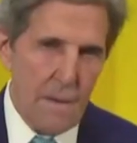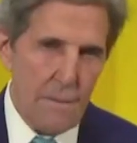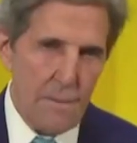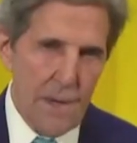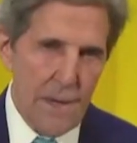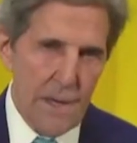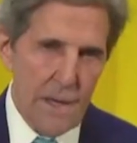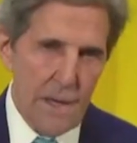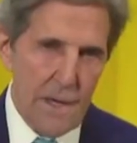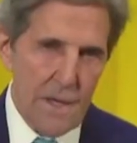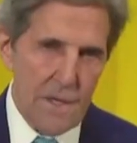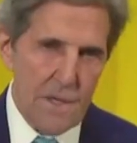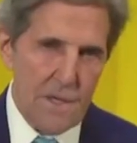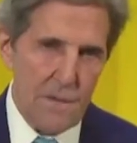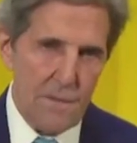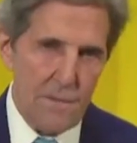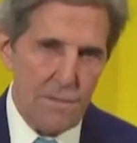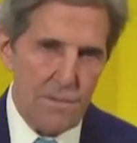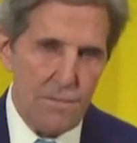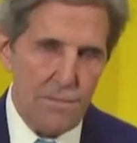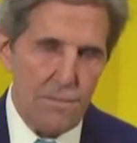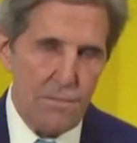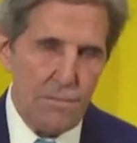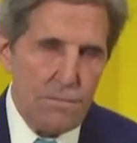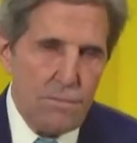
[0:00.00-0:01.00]
because of
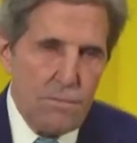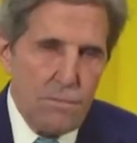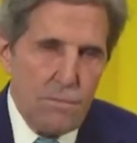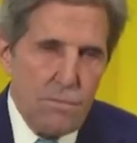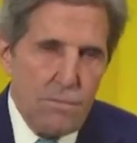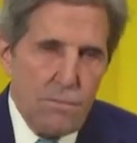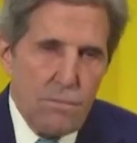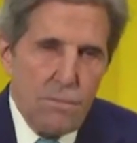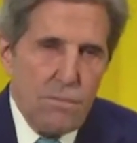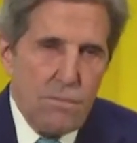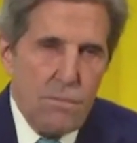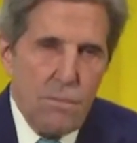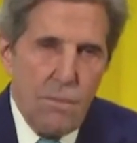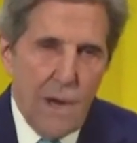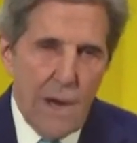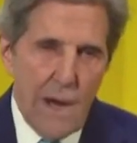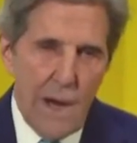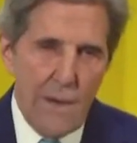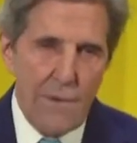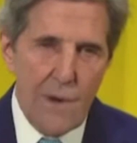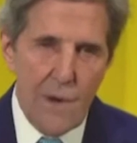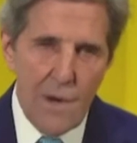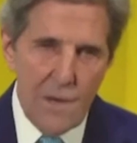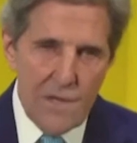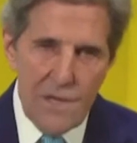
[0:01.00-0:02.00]

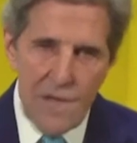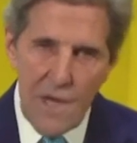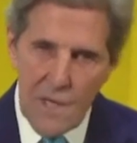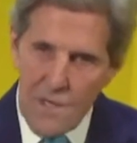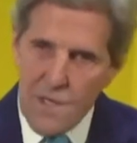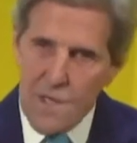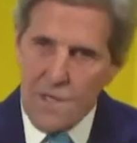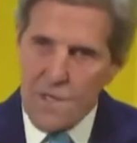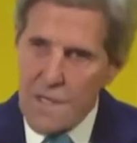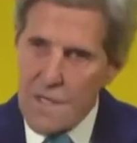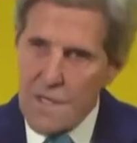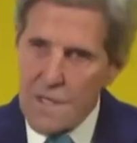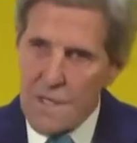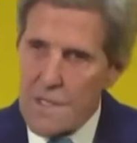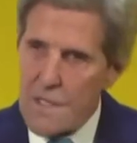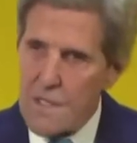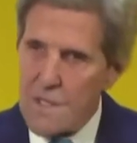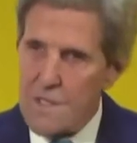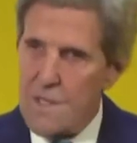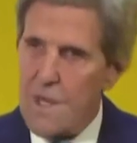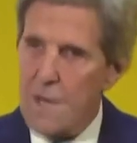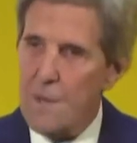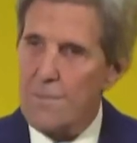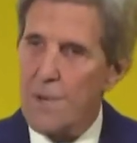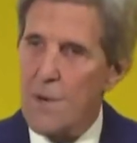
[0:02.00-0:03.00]
whatever touched us at
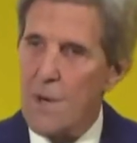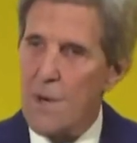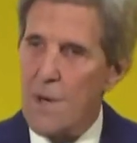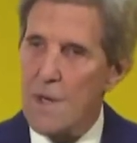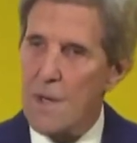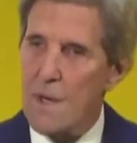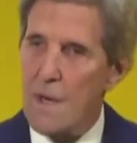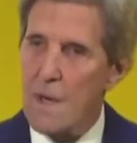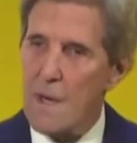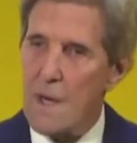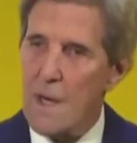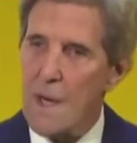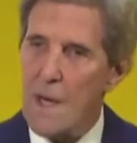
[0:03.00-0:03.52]
some point in our